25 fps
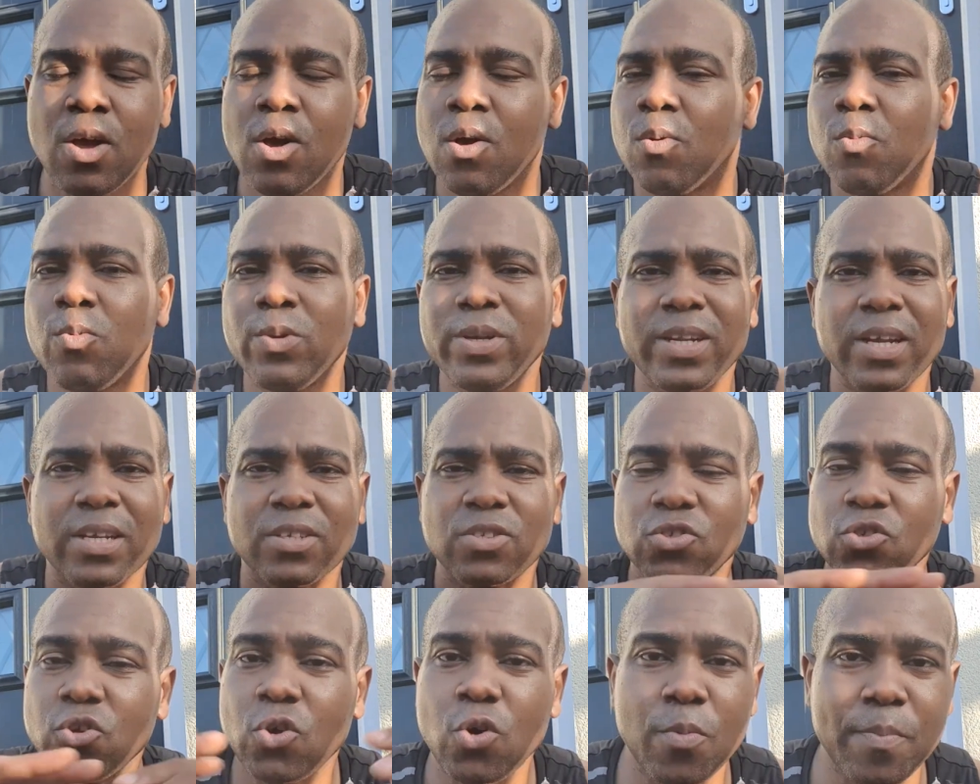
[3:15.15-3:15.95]
Well, there's
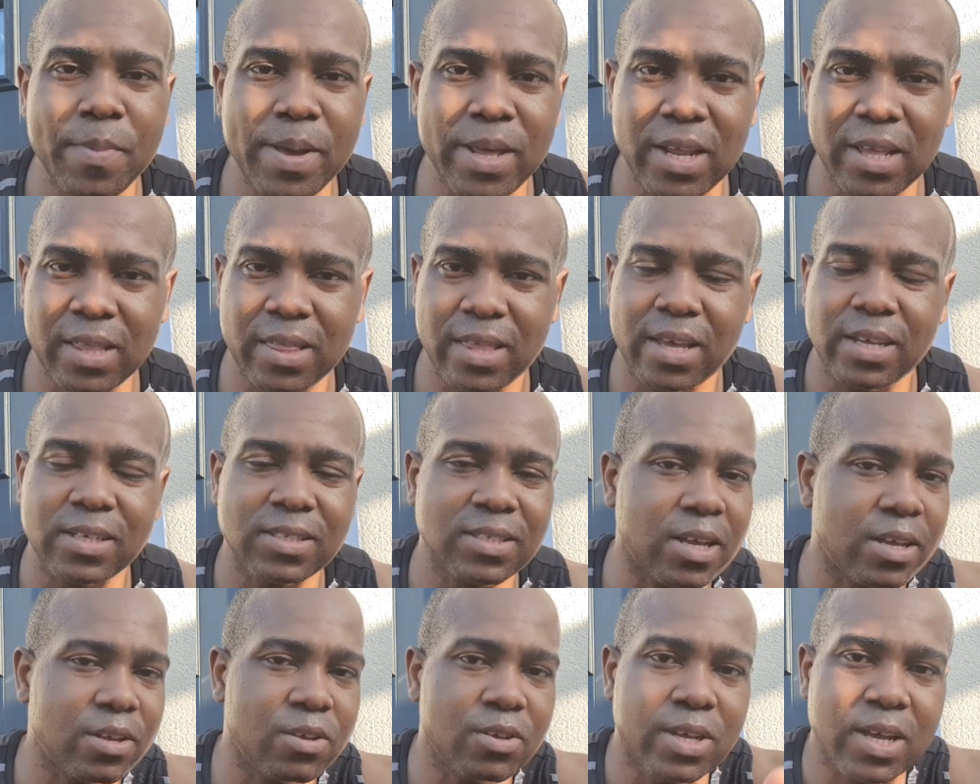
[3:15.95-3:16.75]
so many things
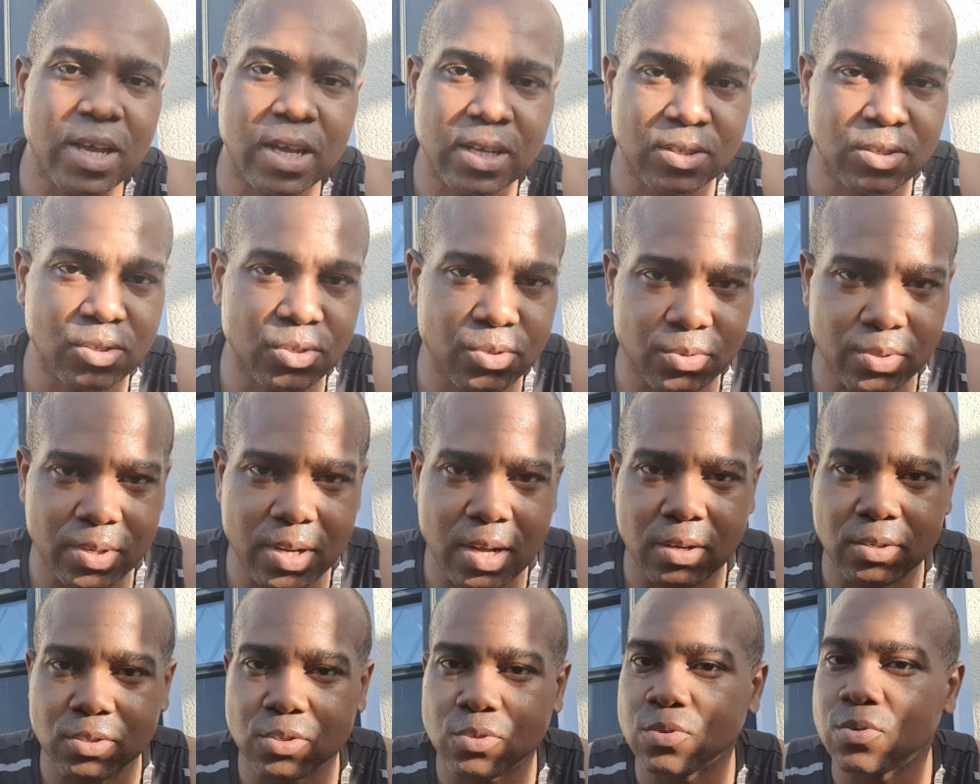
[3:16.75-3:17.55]
that you can do
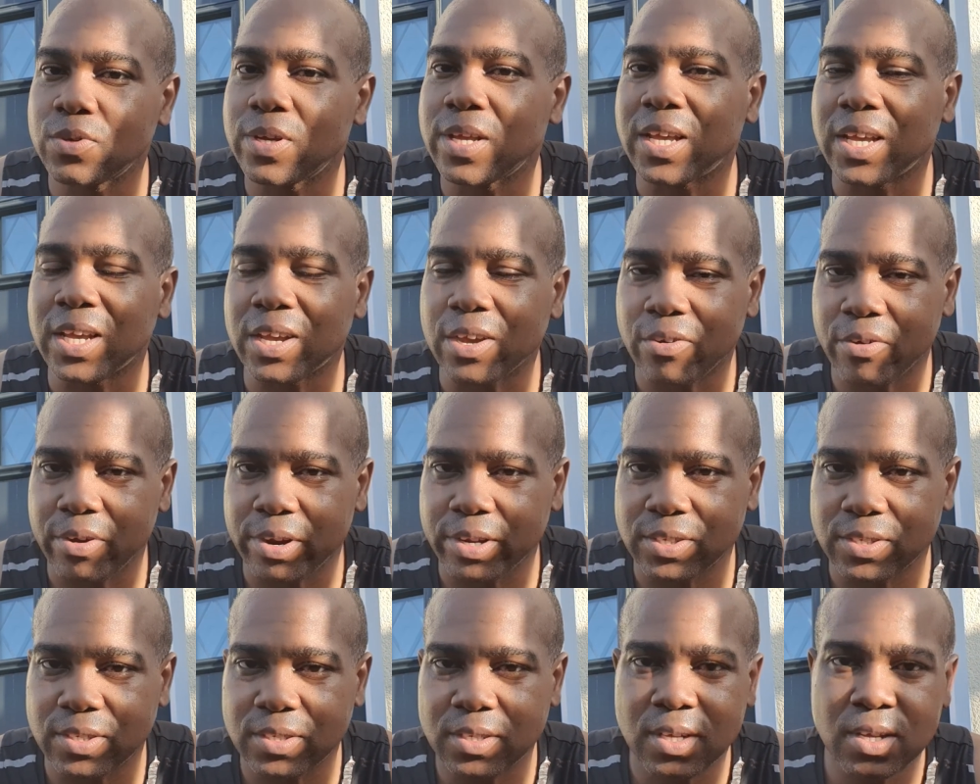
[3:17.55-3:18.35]
now to
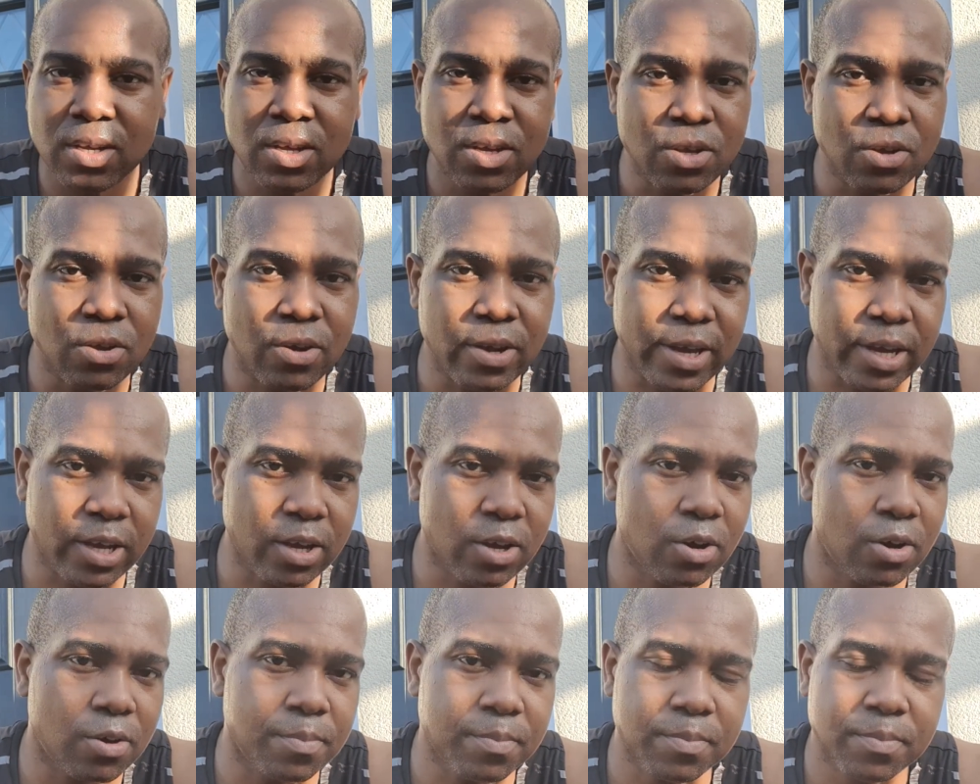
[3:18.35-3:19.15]
increase your
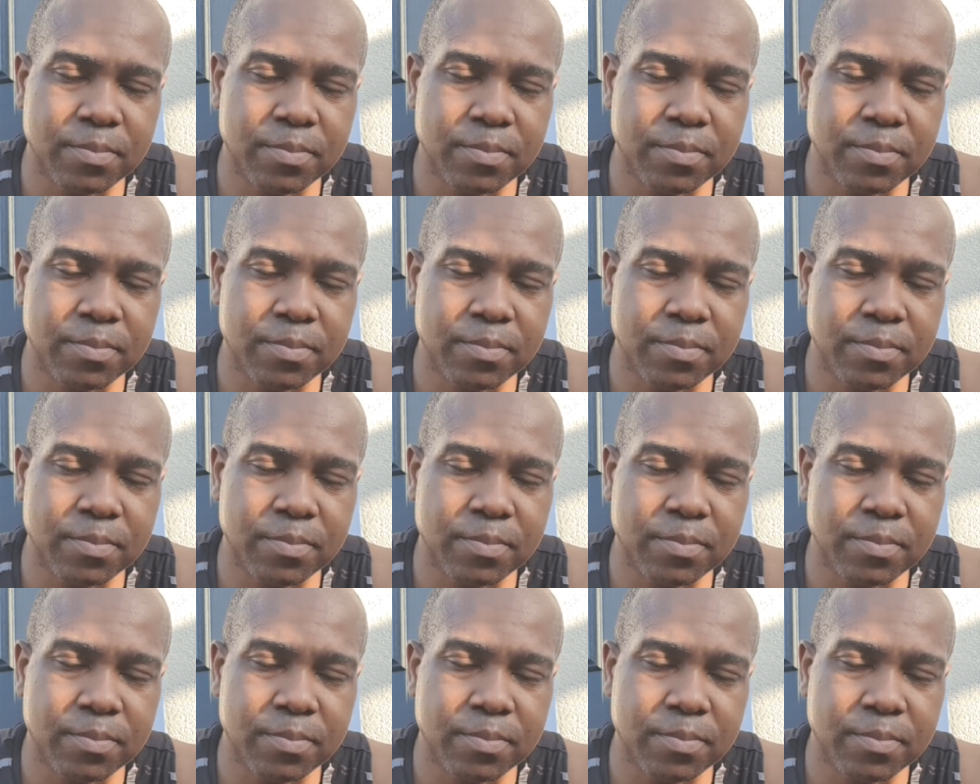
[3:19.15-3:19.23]
income.